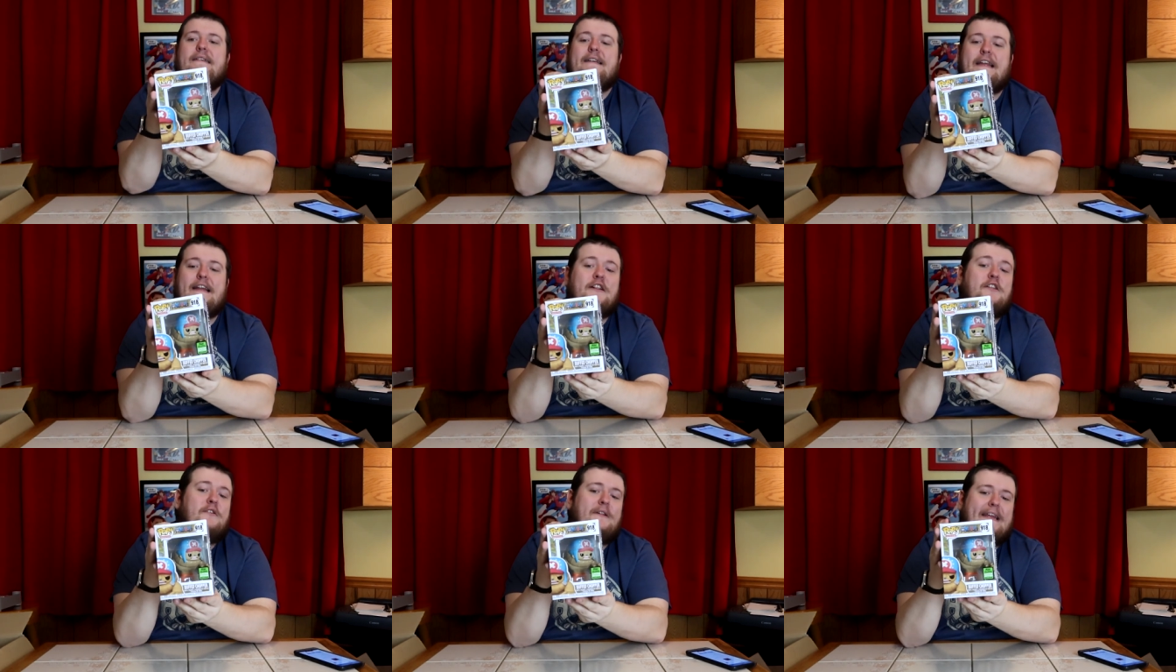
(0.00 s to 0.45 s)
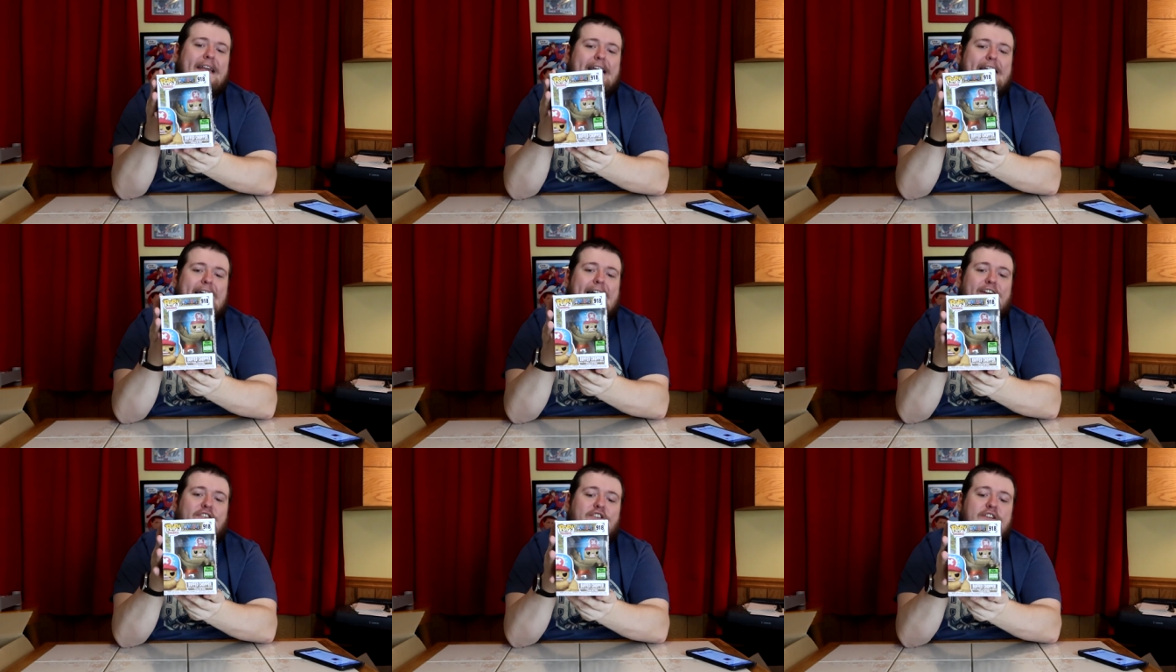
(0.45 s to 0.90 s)
including
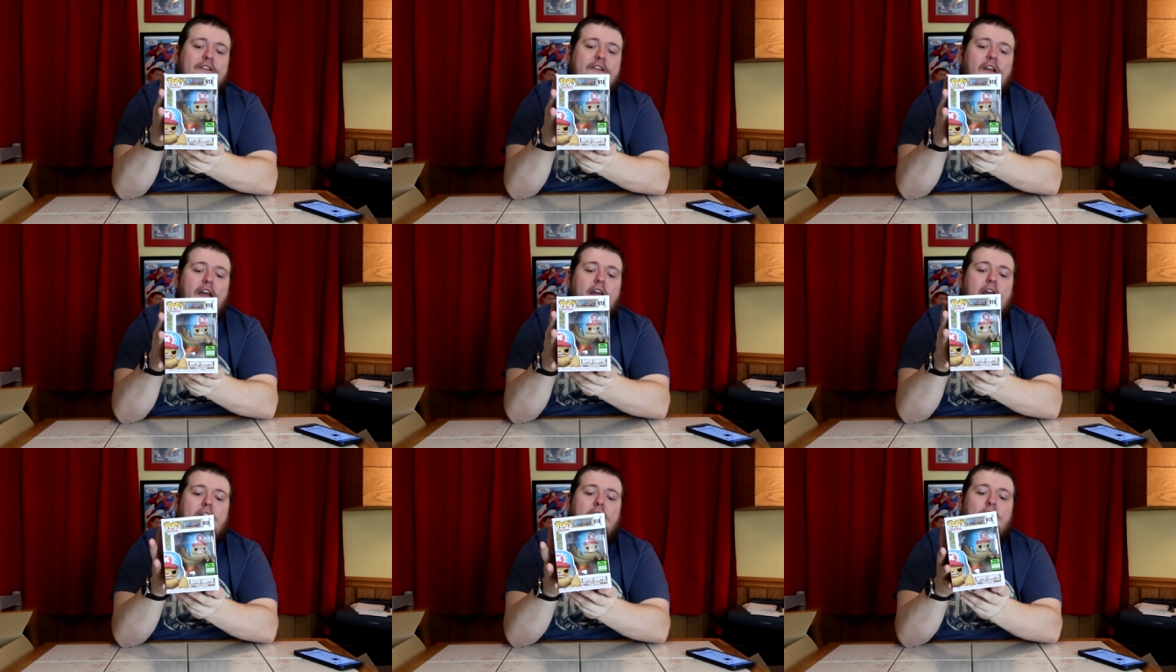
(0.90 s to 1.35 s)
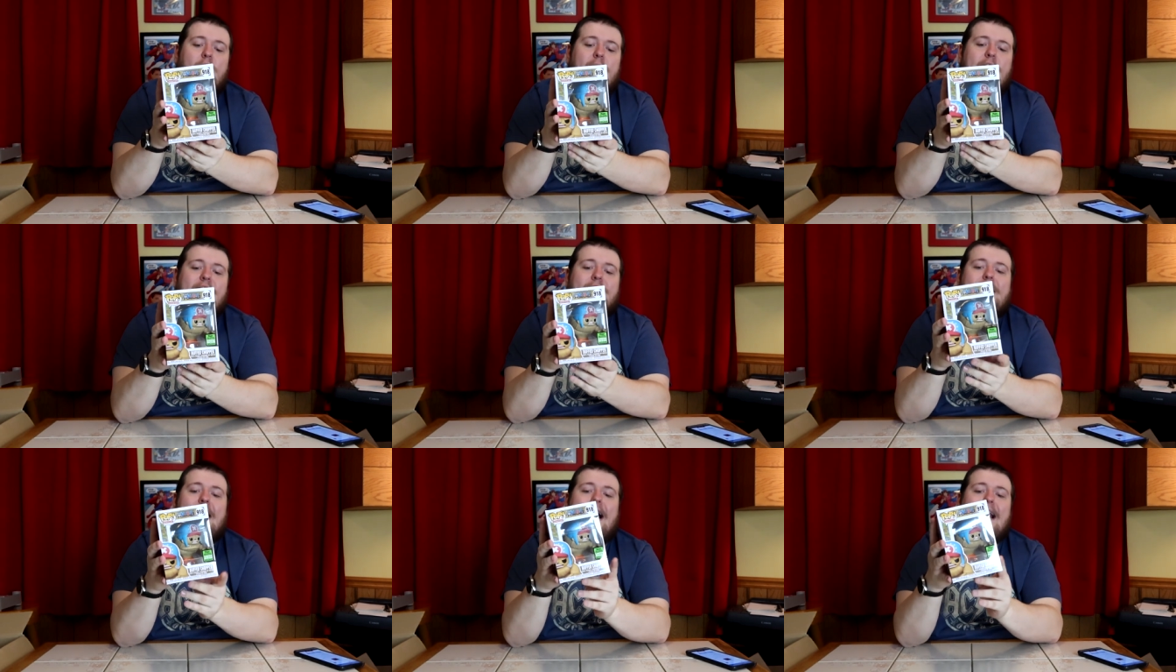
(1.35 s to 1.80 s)
Kakashi.
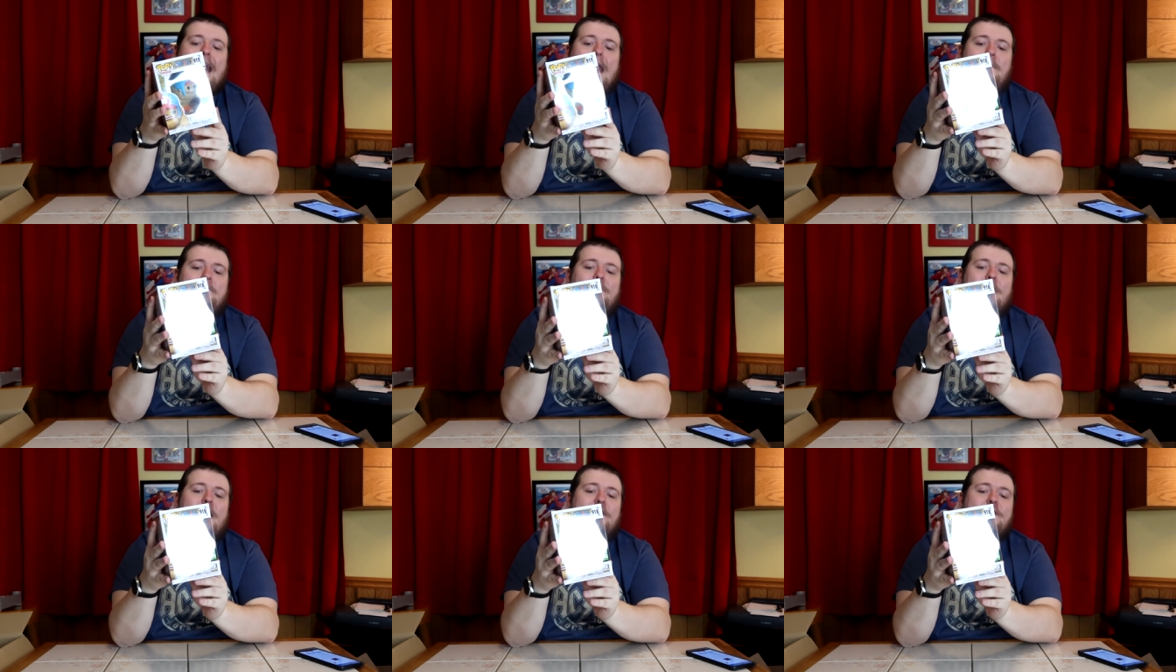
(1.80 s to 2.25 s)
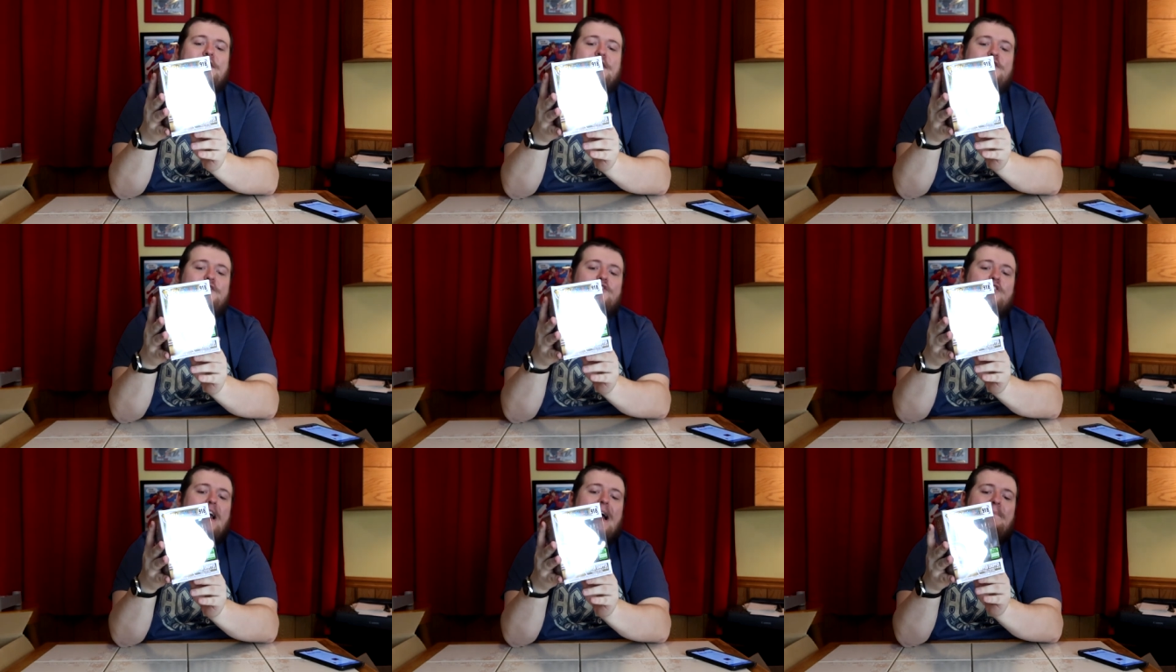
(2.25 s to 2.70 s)
We've got a
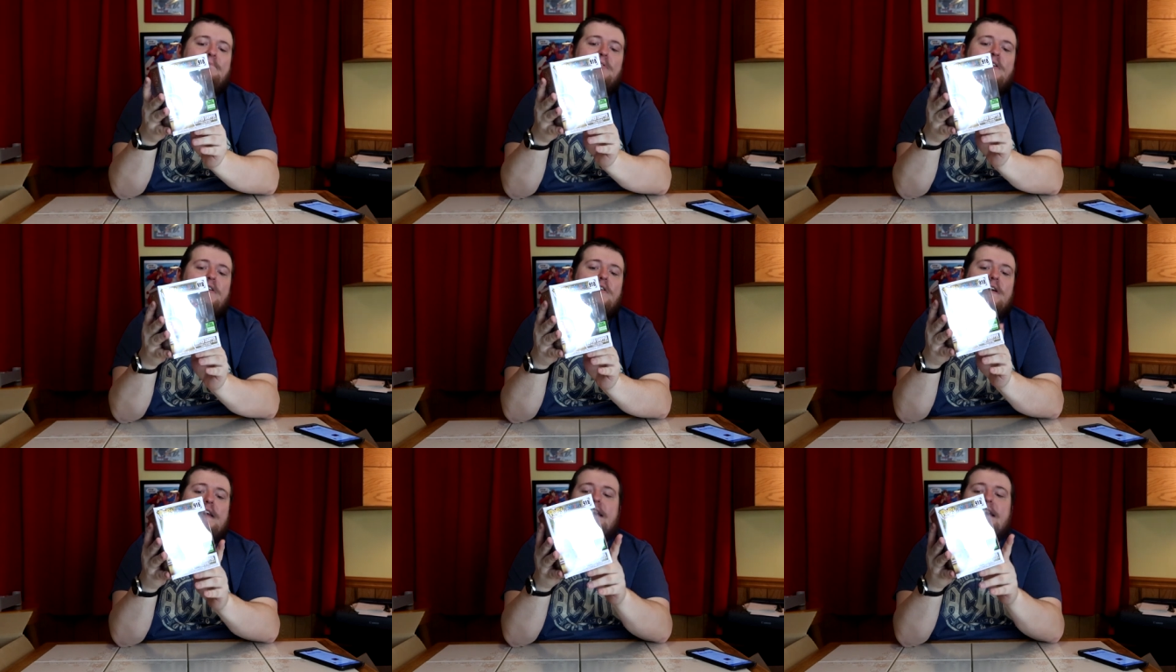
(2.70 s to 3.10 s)
buffed chopper.